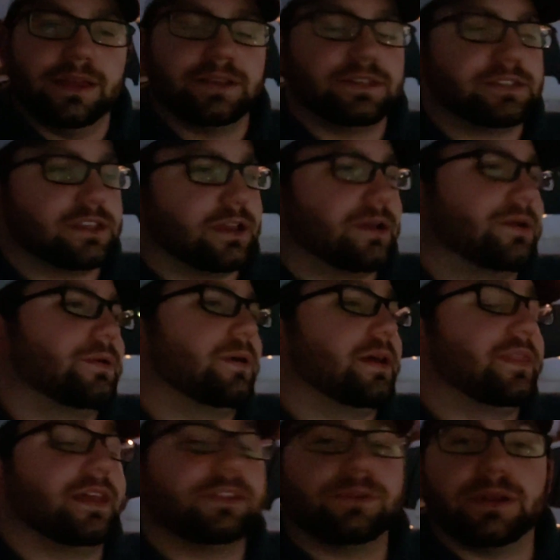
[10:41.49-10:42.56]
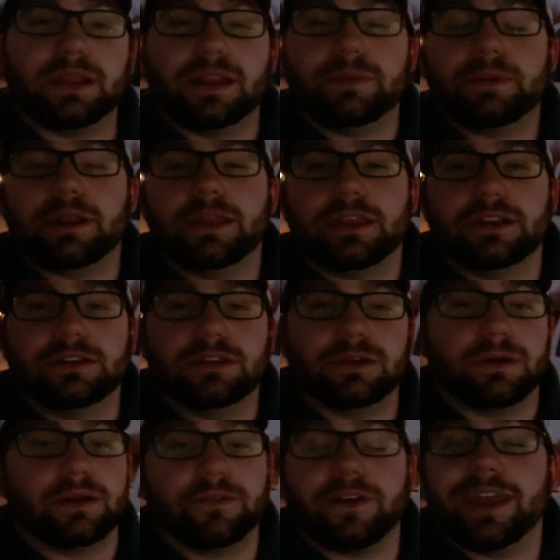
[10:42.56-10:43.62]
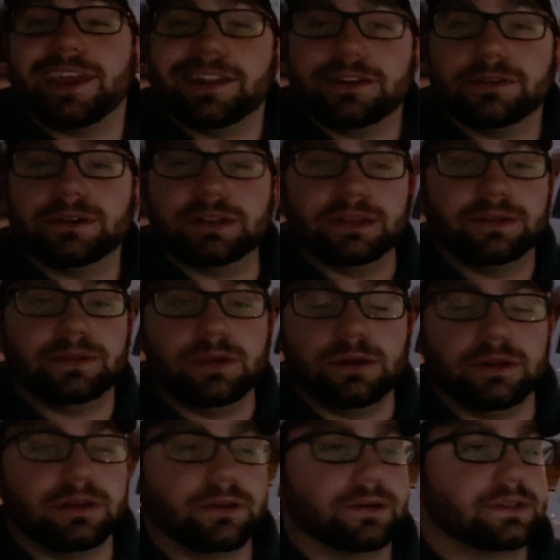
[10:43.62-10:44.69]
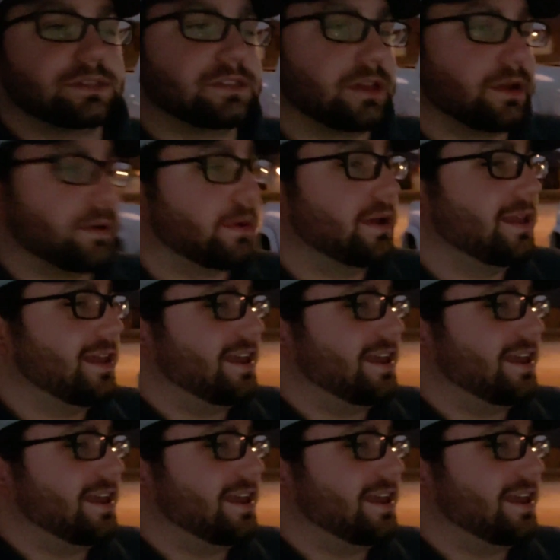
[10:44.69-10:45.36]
So that's what anybody could do. If I could do it, you could do it. So